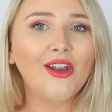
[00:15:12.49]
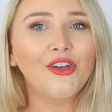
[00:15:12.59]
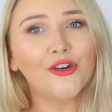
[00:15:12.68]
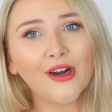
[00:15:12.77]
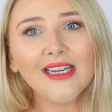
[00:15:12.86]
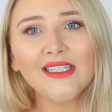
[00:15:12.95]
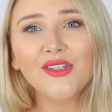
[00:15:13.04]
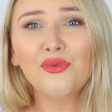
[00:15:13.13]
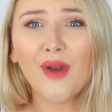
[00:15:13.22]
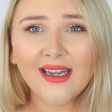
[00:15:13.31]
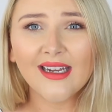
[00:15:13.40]
your
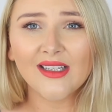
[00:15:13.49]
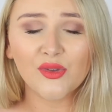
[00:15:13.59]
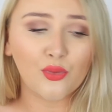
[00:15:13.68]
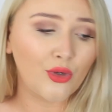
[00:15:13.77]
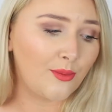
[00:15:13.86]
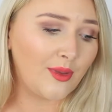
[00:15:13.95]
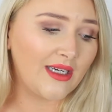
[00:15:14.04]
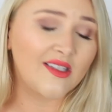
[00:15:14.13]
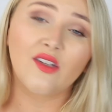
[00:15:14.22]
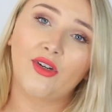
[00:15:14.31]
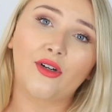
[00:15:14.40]
guys' retinas would be
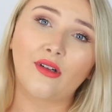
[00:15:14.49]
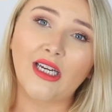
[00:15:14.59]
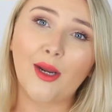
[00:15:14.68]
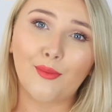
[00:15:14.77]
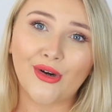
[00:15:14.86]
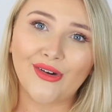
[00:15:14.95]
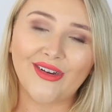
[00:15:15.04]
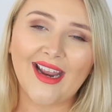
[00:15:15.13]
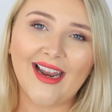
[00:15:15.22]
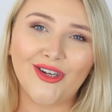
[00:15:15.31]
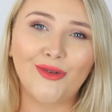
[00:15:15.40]
severely burned
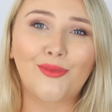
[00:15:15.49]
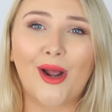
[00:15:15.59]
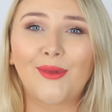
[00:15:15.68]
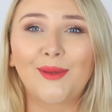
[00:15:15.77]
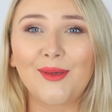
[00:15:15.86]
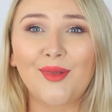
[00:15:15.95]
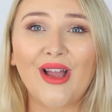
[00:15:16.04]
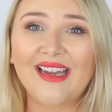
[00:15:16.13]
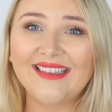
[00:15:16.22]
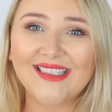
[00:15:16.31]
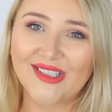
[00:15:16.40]
and you'd probably be
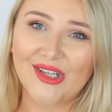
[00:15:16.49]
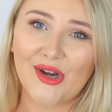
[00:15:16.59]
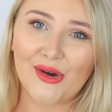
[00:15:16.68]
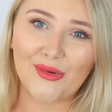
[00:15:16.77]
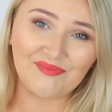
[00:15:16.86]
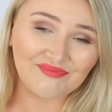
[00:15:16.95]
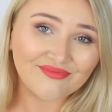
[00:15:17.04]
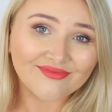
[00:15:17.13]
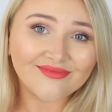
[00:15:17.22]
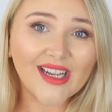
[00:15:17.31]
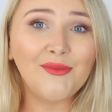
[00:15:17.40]
blind. So
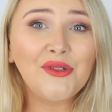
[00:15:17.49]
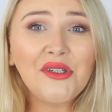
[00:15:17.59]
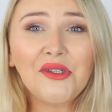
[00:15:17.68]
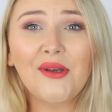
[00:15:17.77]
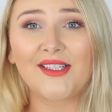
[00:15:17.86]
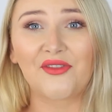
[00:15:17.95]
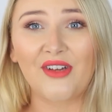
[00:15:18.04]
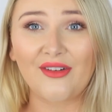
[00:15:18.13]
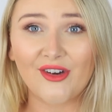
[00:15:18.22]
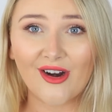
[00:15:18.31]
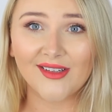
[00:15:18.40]
I'm doing you guys a
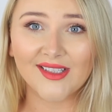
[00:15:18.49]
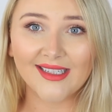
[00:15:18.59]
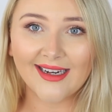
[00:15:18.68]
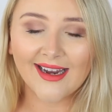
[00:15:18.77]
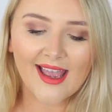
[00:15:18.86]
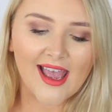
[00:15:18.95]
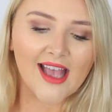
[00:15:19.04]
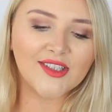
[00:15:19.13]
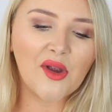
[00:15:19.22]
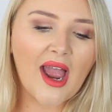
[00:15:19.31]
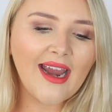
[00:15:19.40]
favor, honestly.
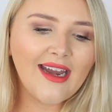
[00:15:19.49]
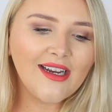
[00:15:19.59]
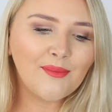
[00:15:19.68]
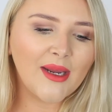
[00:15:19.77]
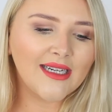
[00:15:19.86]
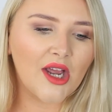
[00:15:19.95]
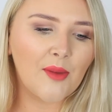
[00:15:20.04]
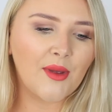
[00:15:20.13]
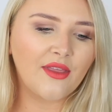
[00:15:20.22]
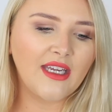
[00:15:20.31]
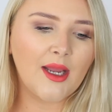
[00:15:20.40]
So I picked
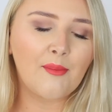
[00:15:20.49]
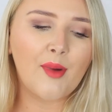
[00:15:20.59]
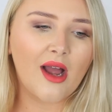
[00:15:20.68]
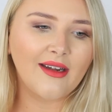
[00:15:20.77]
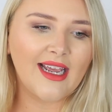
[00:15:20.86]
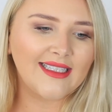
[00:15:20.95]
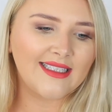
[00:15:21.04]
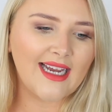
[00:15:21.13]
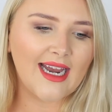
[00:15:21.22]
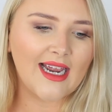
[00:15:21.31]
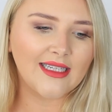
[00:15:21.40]
up the Bondi
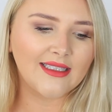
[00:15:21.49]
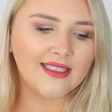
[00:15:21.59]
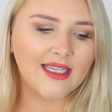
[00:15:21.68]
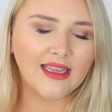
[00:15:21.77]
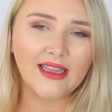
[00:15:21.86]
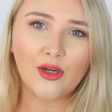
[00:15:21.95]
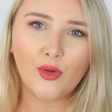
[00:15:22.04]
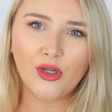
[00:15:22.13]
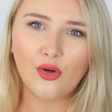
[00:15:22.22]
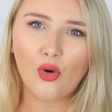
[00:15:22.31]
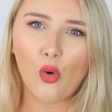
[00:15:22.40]
Sands
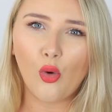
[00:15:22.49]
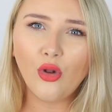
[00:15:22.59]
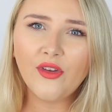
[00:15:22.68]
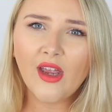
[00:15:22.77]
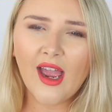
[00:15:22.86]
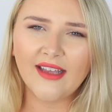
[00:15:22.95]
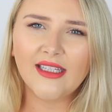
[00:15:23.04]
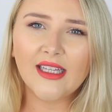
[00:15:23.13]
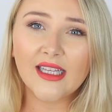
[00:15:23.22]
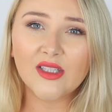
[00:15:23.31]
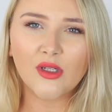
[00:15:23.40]
Liquid Gold. I
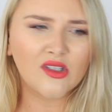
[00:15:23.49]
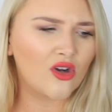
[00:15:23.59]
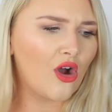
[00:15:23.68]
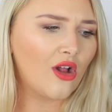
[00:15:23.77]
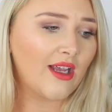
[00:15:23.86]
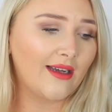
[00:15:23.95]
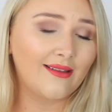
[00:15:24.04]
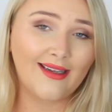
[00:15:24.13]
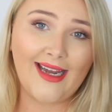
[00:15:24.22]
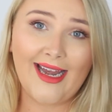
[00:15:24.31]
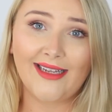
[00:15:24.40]
think that's what it's called. I
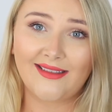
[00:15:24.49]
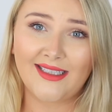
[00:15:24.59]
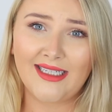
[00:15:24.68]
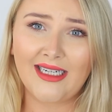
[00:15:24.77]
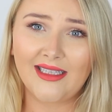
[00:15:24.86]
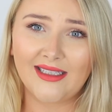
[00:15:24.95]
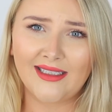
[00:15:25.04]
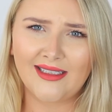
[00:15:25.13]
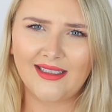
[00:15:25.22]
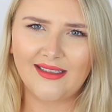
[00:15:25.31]
can't see the